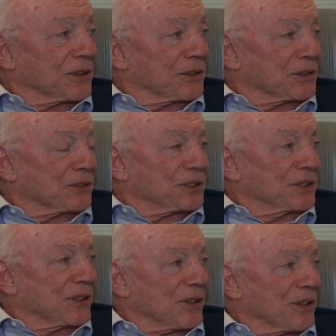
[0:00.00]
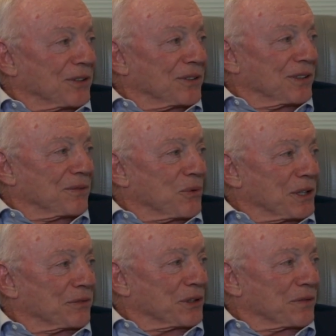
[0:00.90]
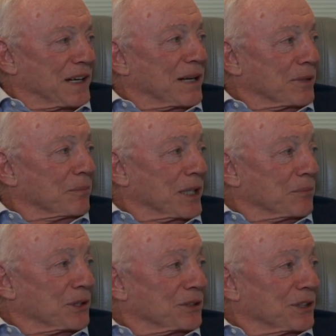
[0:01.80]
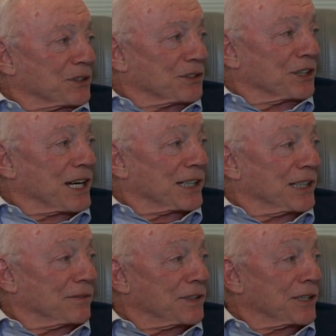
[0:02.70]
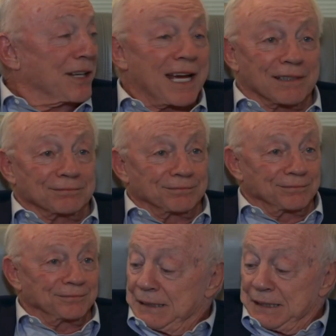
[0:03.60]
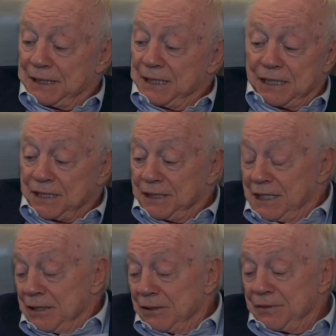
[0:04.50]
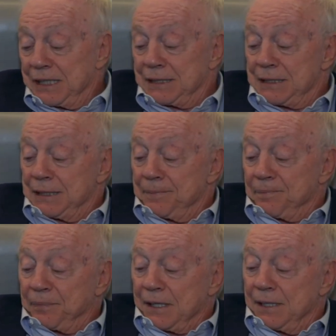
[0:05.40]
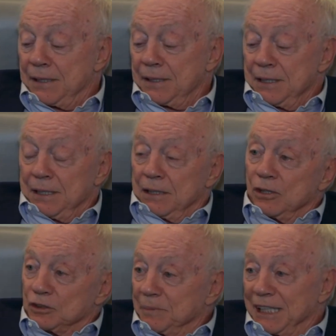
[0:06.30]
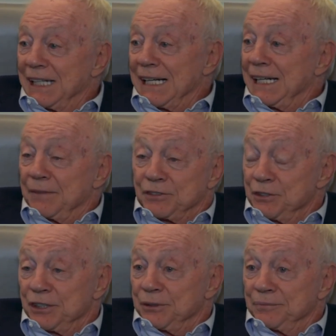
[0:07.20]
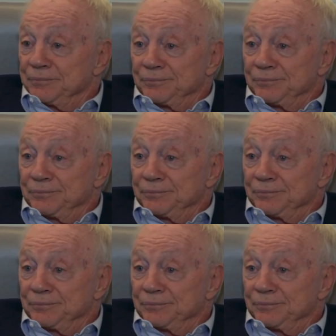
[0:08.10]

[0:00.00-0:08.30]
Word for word: or your or one of your family members. So you got to get it figured out. This is a deal that uh, uh, ultimately I have to do,